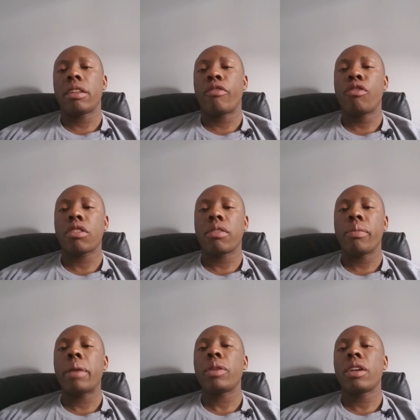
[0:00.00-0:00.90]
the Fourth
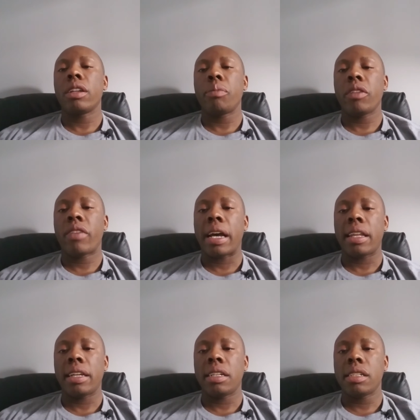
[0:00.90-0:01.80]
Amendment going to be
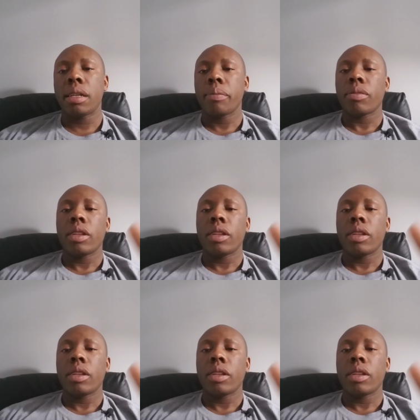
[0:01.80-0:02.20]
violated